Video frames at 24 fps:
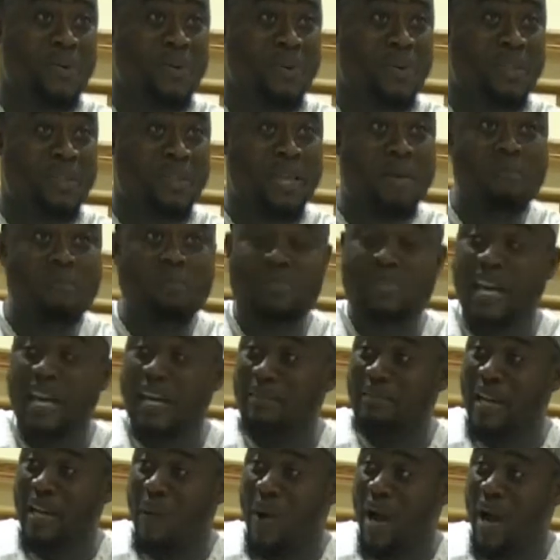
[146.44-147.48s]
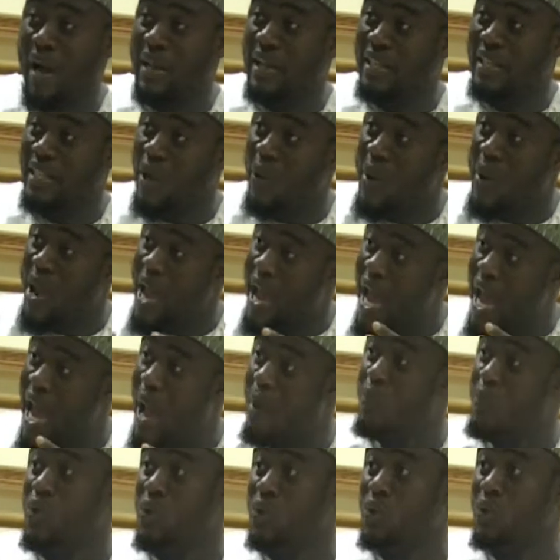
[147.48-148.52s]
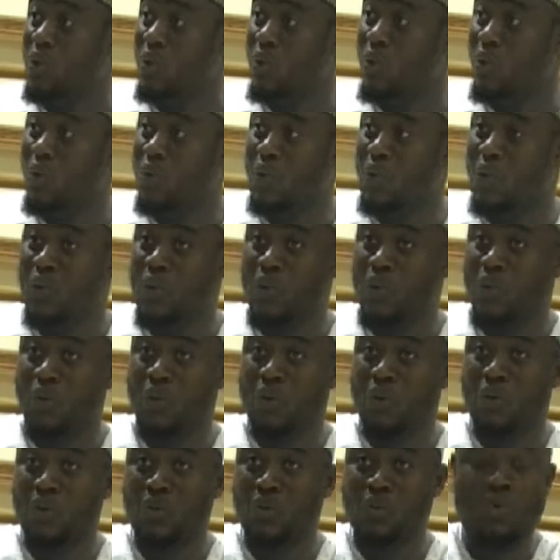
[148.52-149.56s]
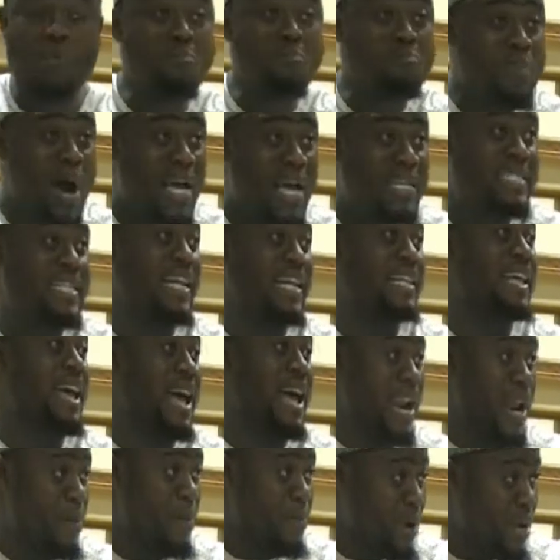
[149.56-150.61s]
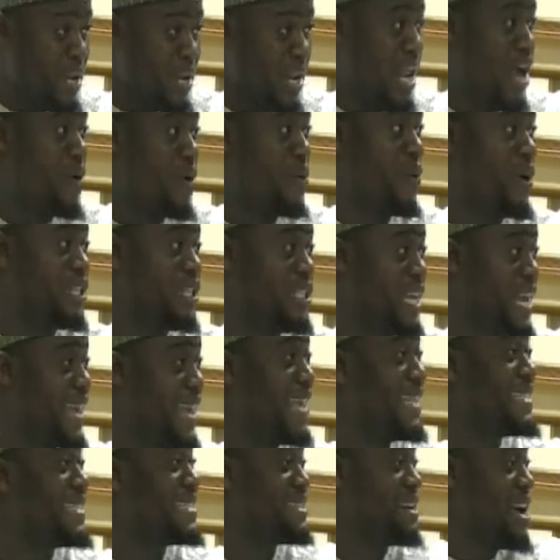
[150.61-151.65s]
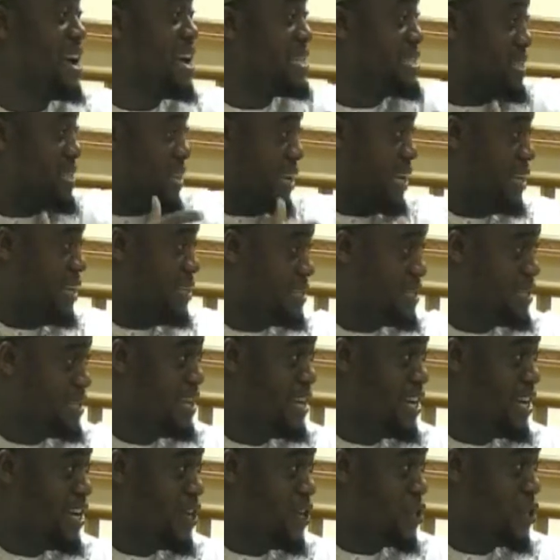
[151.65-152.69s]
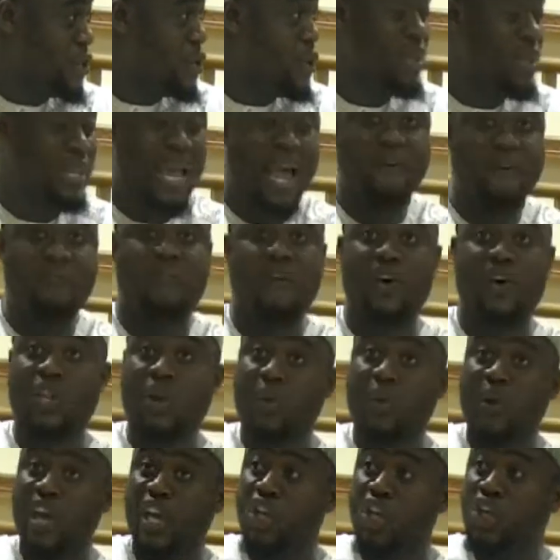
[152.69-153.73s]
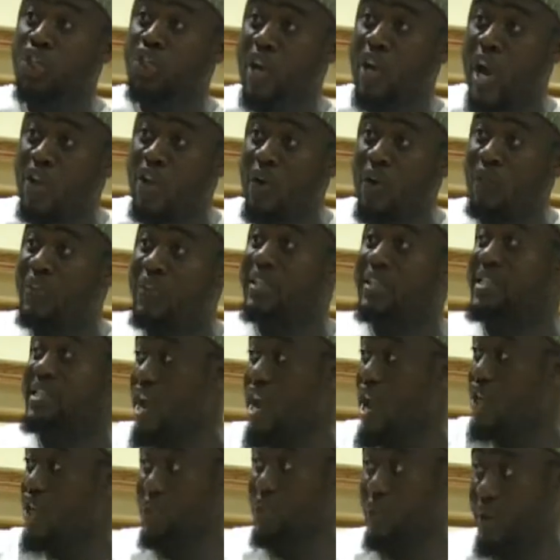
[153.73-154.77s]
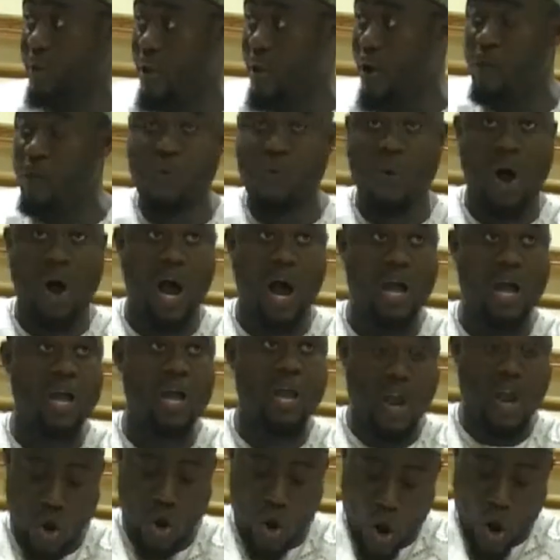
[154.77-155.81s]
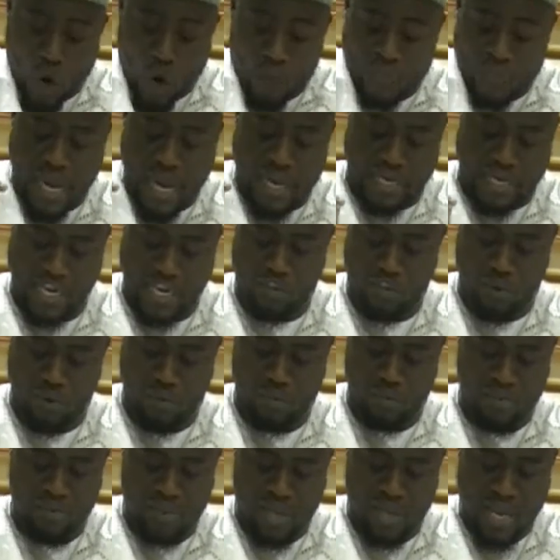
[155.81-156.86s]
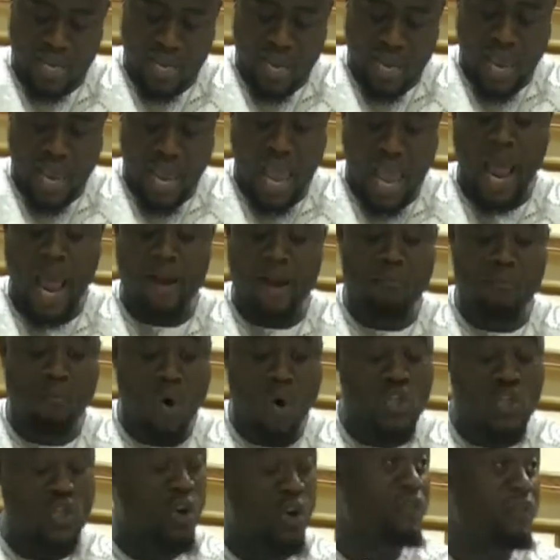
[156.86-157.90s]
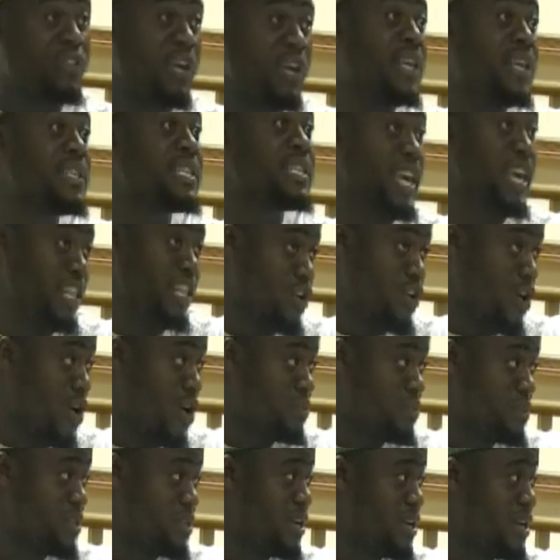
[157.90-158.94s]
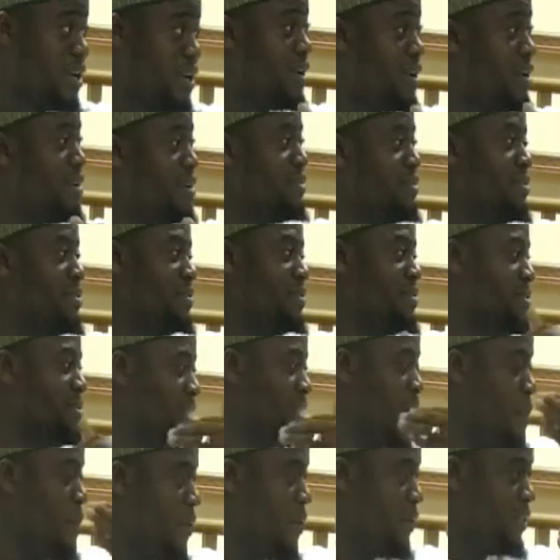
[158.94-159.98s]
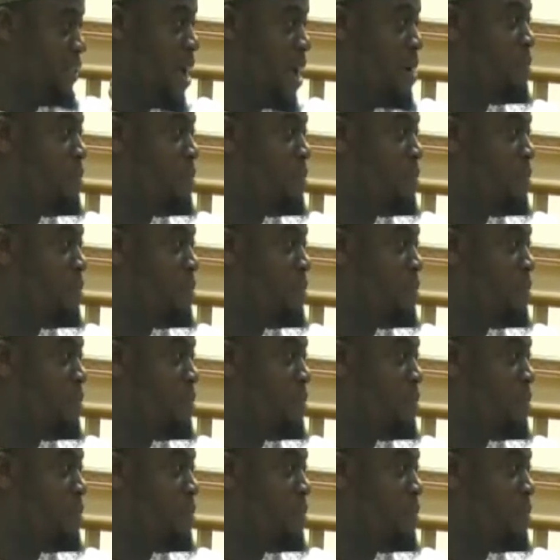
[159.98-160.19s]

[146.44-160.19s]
They were able to master the Arabic language, they can translate. So therefore they were in charge of the treasury of what? Of that kingdom. And most of these kingdoms, some of them,